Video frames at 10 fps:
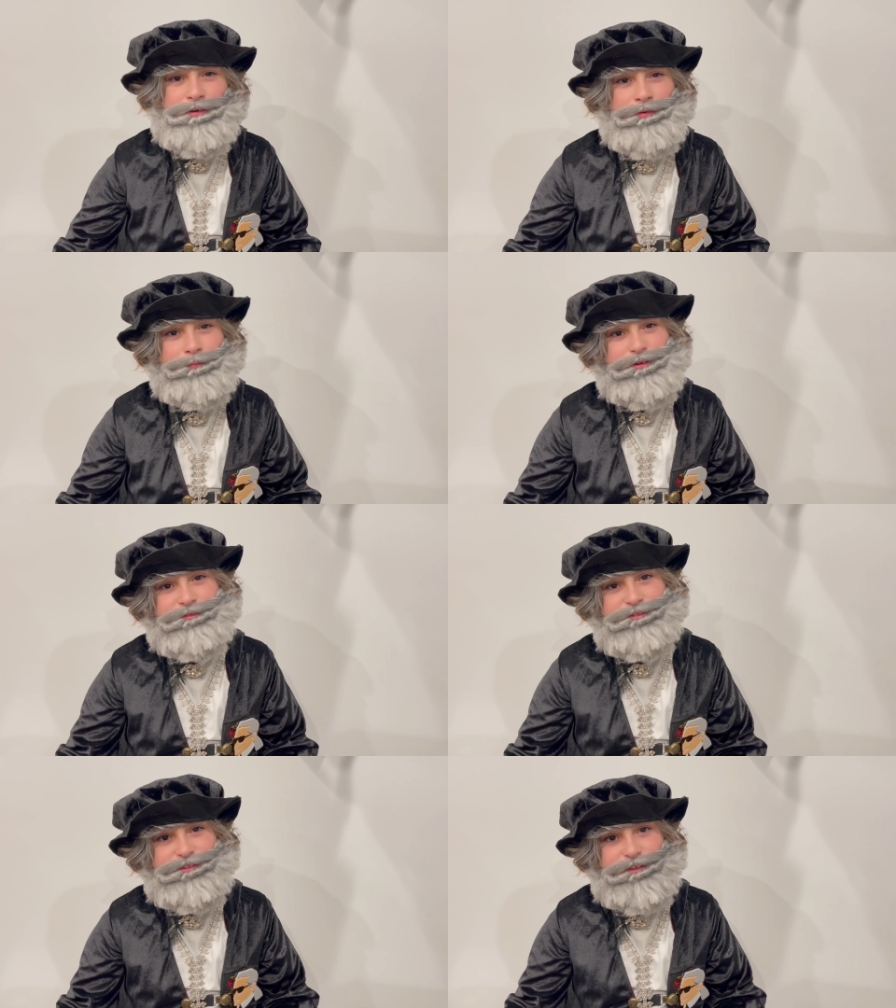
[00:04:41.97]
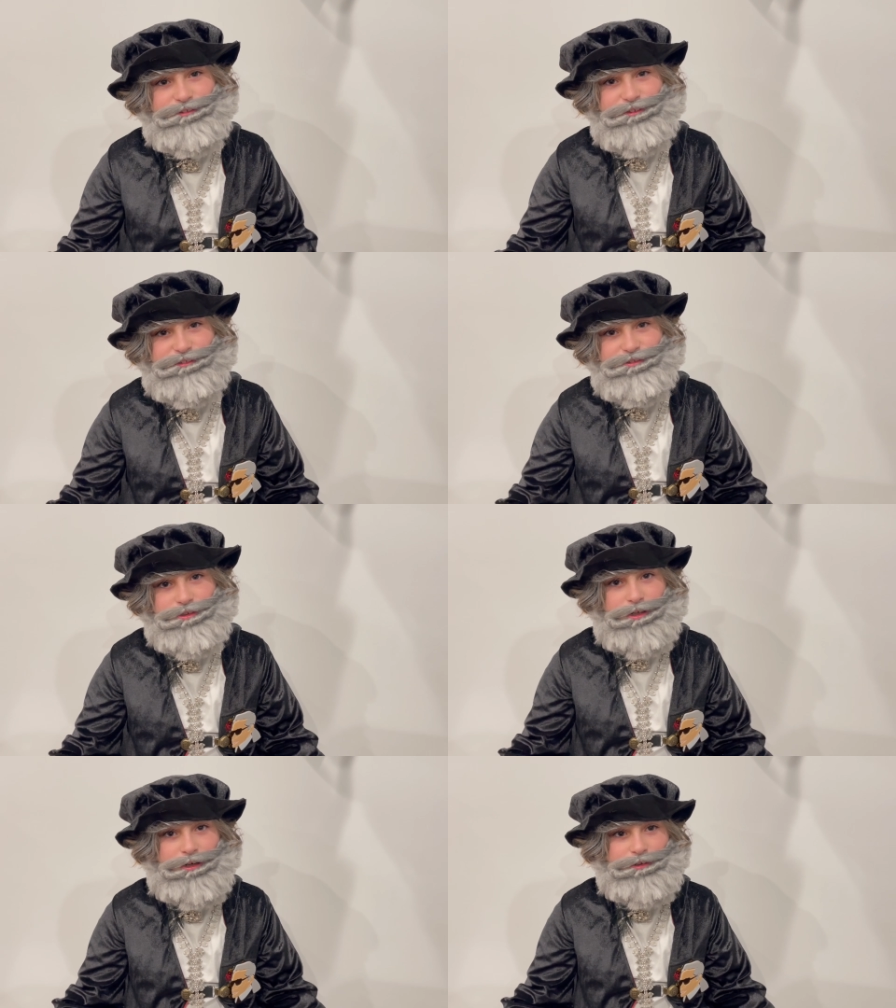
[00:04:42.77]
numerous challenges to
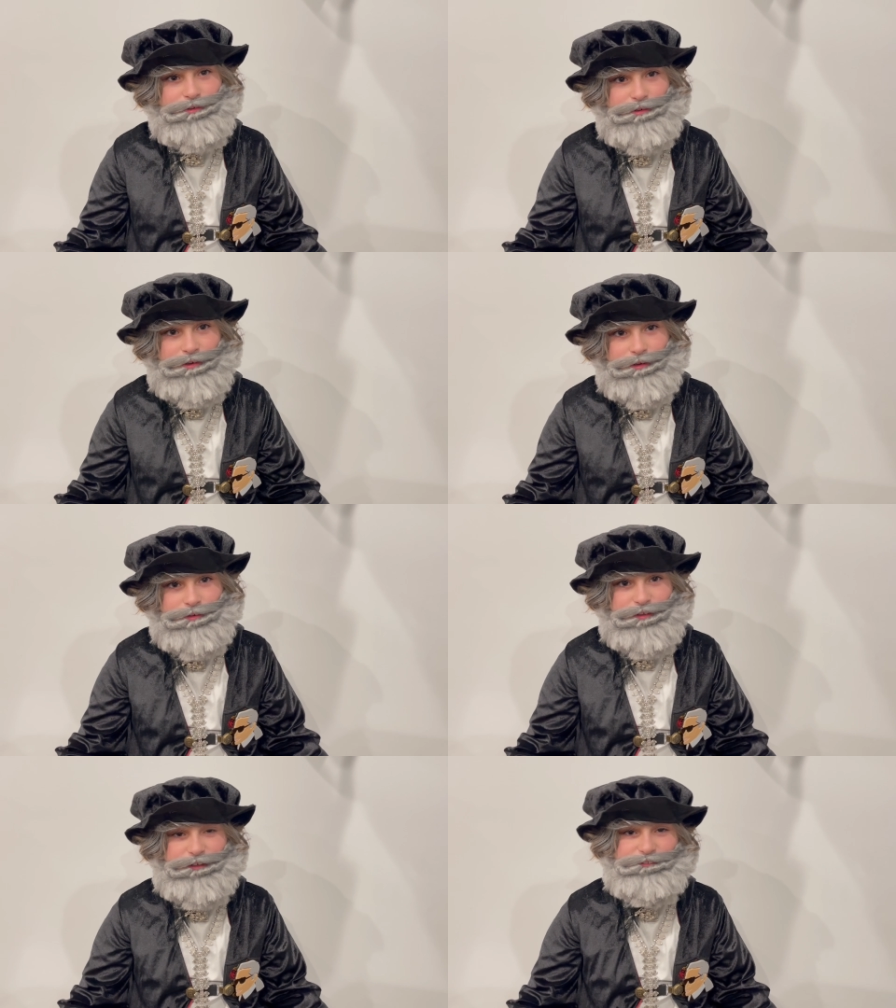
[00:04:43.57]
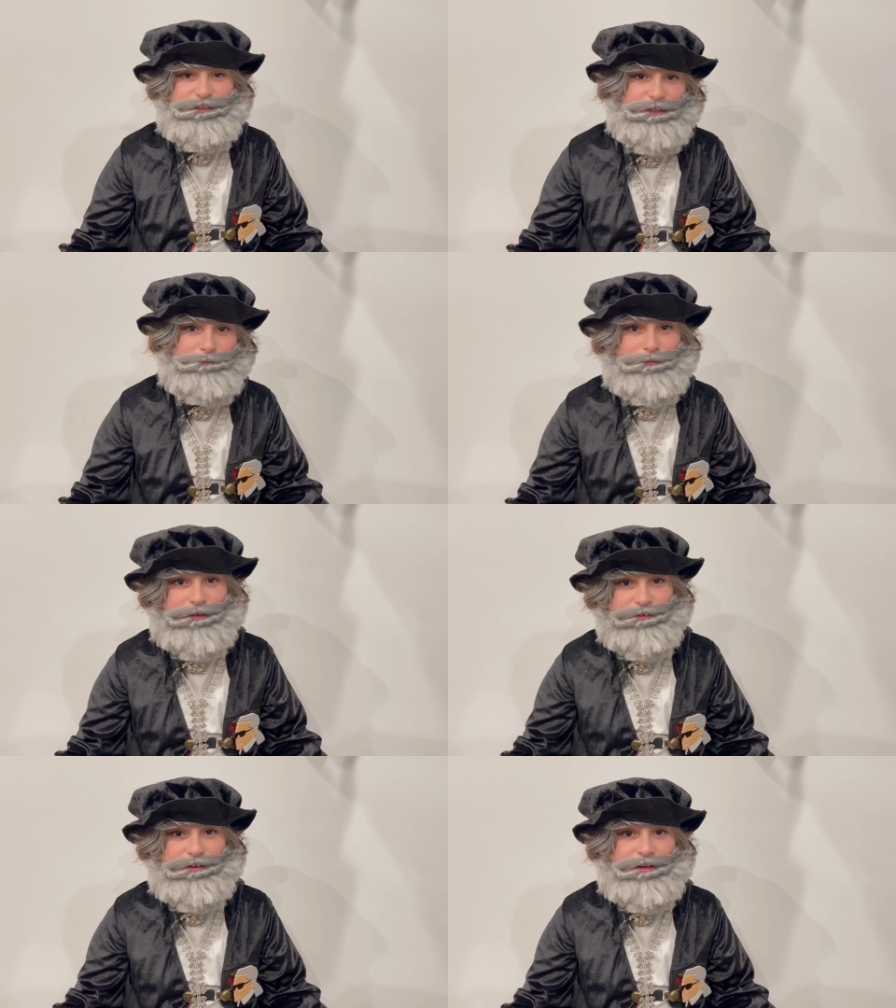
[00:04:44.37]
conquer the Aztec Empire,